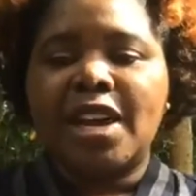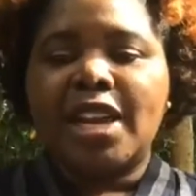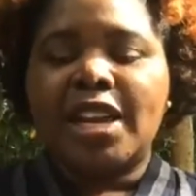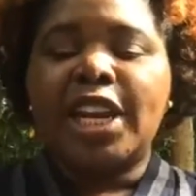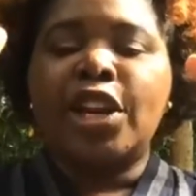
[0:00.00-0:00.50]

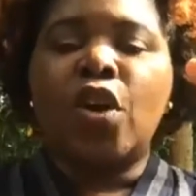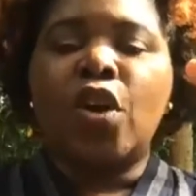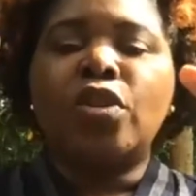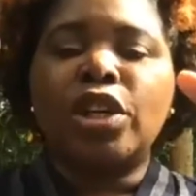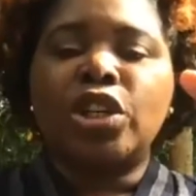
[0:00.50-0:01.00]
they can
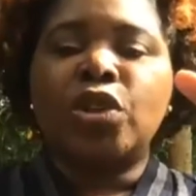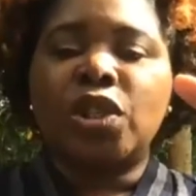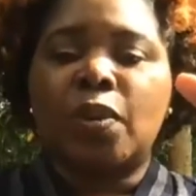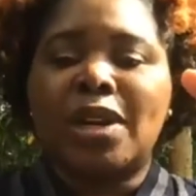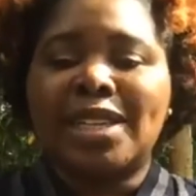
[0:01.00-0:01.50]
only use
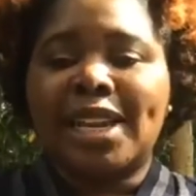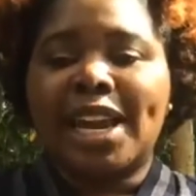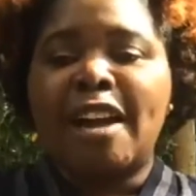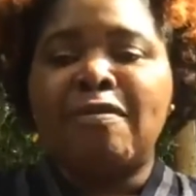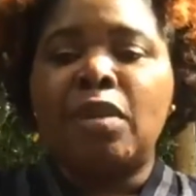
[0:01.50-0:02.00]
the ones that they
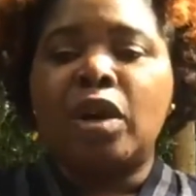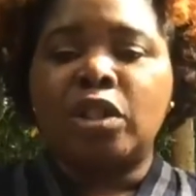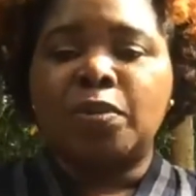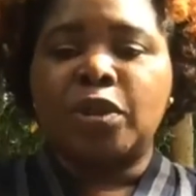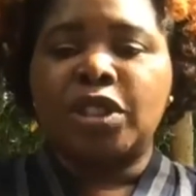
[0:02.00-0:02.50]
have
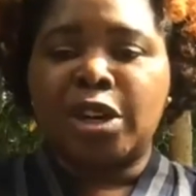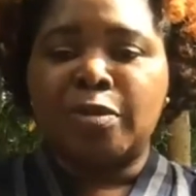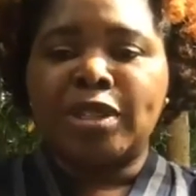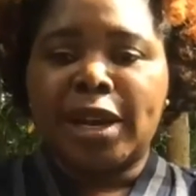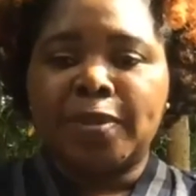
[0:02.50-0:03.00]
multiple serum
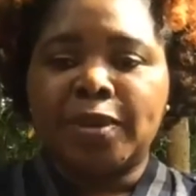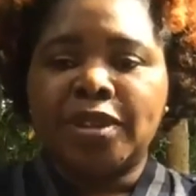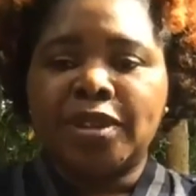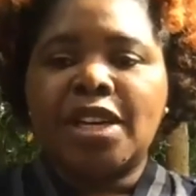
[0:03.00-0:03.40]
samples.